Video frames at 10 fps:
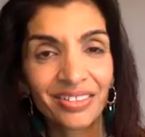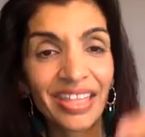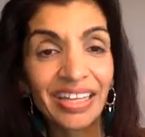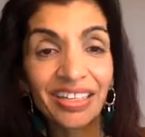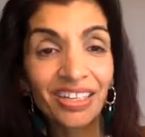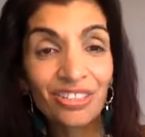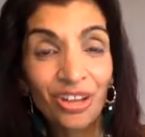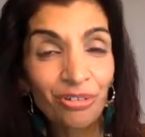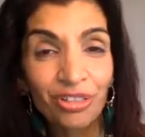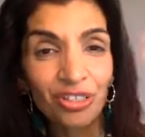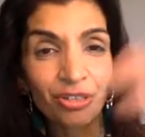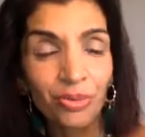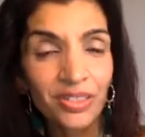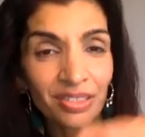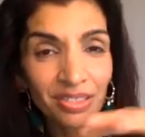they didn't notice it
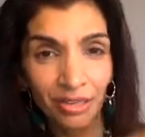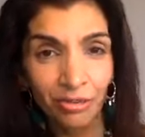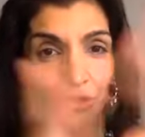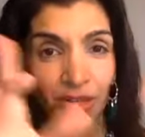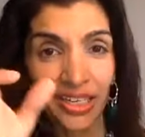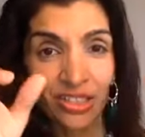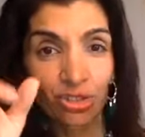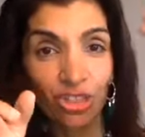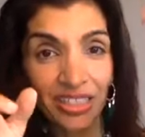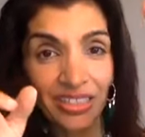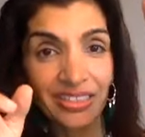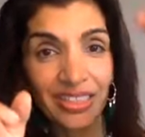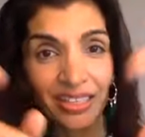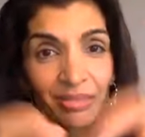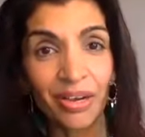wasn't they were trying to cheat
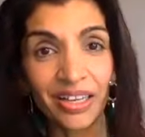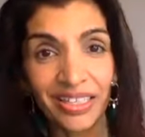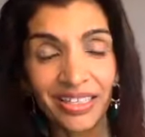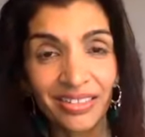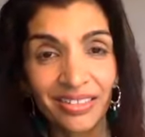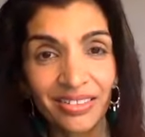anybody